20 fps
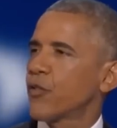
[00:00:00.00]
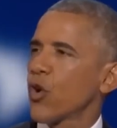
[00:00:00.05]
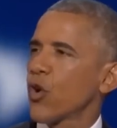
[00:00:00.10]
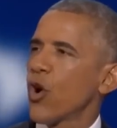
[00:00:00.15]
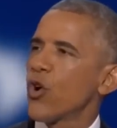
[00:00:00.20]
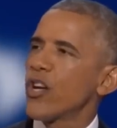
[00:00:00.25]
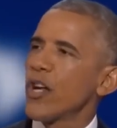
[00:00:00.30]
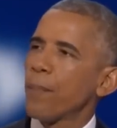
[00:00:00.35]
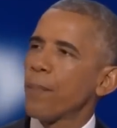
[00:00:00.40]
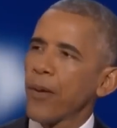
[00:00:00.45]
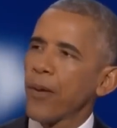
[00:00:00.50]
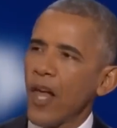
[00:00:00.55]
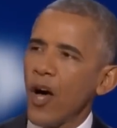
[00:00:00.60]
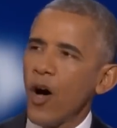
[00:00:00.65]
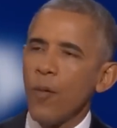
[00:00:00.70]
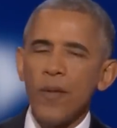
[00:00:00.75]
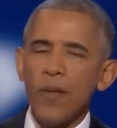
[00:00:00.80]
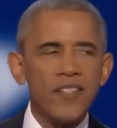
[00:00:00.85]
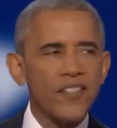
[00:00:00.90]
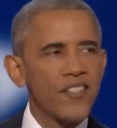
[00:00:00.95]
Through
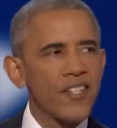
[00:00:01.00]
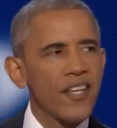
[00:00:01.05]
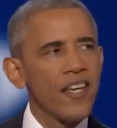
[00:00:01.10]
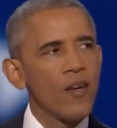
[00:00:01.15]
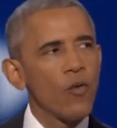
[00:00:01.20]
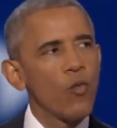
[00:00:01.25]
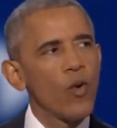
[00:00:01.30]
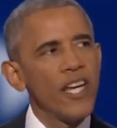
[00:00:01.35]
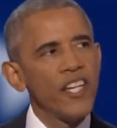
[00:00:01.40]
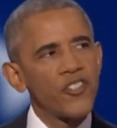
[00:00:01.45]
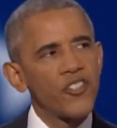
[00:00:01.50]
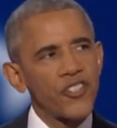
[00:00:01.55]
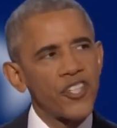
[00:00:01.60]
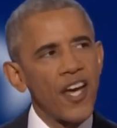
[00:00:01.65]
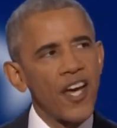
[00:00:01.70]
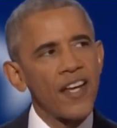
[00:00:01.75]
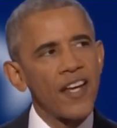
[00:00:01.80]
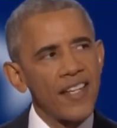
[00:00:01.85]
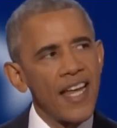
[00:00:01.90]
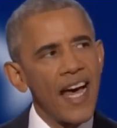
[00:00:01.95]
diplomacy, we
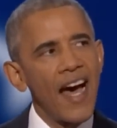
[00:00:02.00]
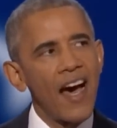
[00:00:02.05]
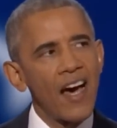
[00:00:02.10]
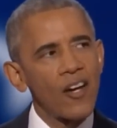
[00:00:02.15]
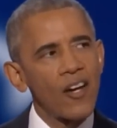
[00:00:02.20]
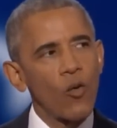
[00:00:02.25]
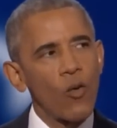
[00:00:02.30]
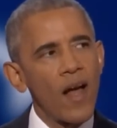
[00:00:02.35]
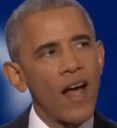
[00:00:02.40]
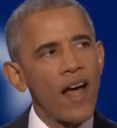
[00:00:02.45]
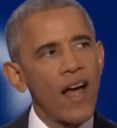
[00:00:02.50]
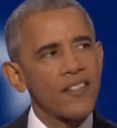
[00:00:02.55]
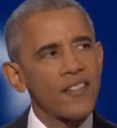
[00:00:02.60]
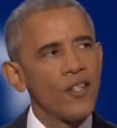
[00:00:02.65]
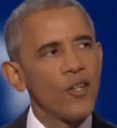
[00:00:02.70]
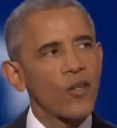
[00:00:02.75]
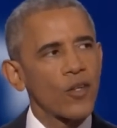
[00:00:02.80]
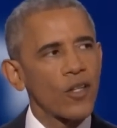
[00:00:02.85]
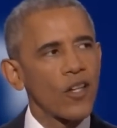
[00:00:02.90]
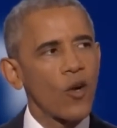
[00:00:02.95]
shut down
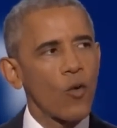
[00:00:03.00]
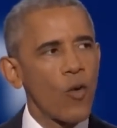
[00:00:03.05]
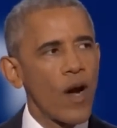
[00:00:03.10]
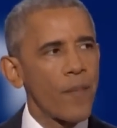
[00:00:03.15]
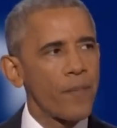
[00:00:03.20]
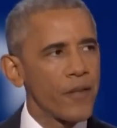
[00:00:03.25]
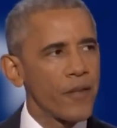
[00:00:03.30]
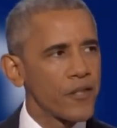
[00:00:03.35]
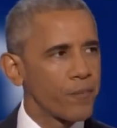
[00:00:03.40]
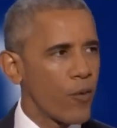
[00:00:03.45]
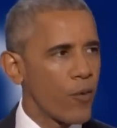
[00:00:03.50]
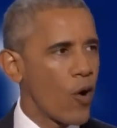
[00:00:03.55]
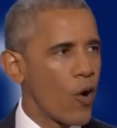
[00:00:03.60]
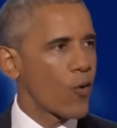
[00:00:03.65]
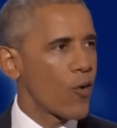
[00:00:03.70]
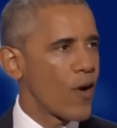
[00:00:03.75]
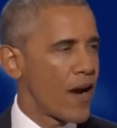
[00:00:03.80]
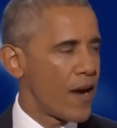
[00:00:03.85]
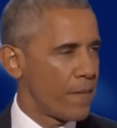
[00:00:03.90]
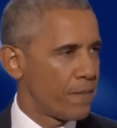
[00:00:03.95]
Iran's nuclear weapons
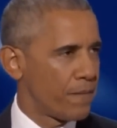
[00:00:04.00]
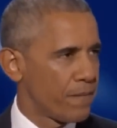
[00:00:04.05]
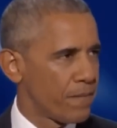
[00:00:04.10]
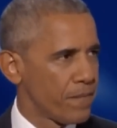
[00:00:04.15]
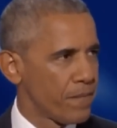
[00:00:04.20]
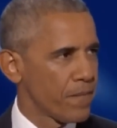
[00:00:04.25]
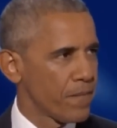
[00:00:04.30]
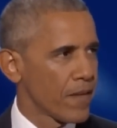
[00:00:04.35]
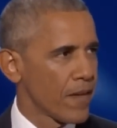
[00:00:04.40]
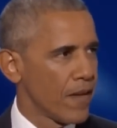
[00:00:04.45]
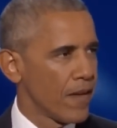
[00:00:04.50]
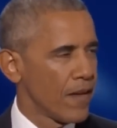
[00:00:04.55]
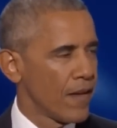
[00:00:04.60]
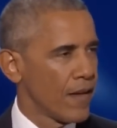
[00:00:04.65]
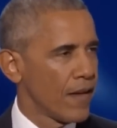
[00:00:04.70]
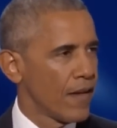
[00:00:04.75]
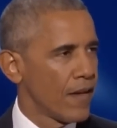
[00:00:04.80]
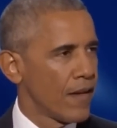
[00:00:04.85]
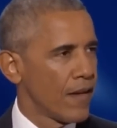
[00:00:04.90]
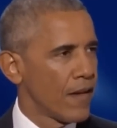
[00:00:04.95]
program.
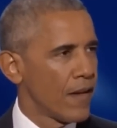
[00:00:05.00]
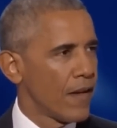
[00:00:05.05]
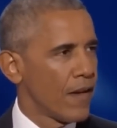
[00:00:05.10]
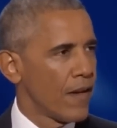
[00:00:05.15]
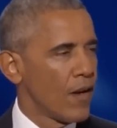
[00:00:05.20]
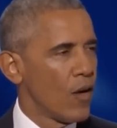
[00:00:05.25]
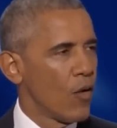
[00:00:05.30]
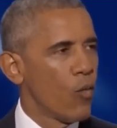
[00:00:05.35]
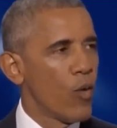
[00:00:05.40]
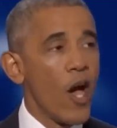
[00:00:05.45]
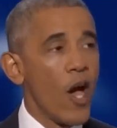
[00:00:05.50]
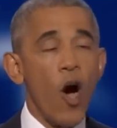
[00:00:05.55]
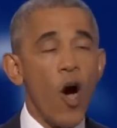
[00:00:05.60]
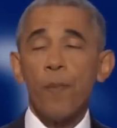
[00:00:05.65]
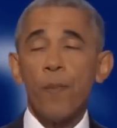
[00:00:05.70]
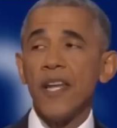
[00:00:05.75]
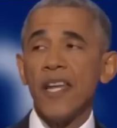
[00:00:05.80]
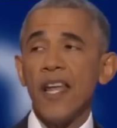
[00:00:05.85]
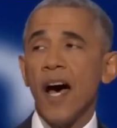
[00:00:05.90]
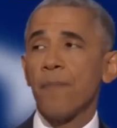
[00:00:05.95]
We
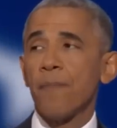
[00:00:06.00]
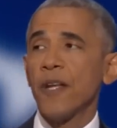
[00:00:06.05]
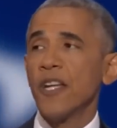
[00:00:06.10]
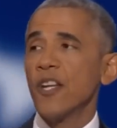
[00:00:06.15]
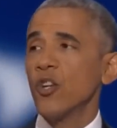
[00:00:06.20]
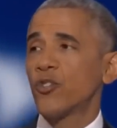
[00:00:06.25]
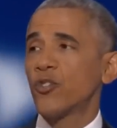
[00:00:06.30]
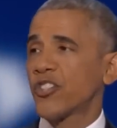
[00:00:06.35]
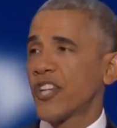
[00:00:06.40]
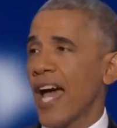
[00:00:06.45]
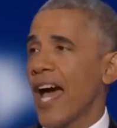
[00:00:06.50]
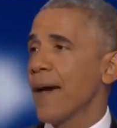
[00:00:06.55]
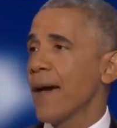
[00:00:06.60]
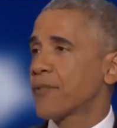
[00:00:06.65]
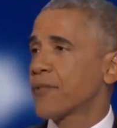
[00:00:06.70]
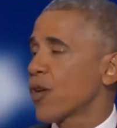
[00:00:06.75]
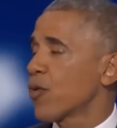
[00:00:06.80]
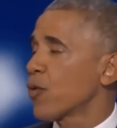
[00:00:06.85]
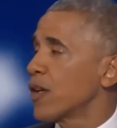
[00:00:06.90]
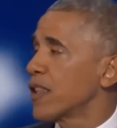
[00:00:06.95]
opened up a new
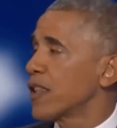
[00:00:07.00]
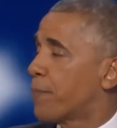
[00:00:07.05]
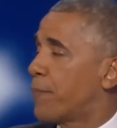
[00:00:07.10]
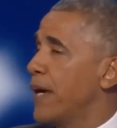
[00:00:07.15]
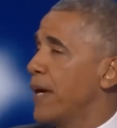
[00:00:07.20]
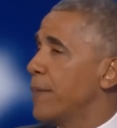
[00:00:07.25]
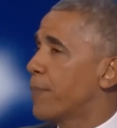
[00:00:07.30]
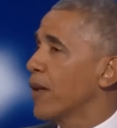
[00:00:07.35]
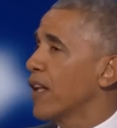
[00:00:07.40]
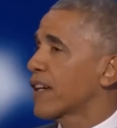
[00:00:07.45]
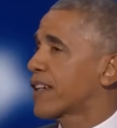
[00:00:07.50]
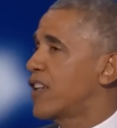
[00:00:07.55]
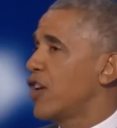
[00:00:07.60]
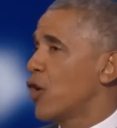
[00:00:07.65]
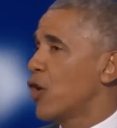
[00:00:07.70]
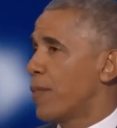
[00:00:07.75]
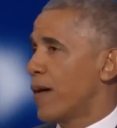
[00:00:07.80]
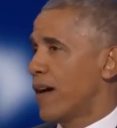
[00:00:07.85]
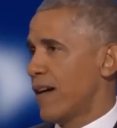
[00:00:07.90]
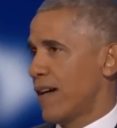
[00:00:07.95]
chapter with the people of
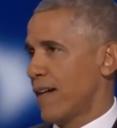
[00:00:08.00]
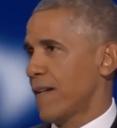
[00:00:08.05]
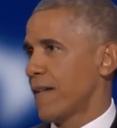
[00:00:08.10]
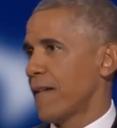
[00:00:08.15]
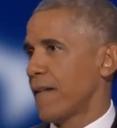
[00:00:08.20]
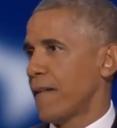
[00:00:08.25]
Cuba,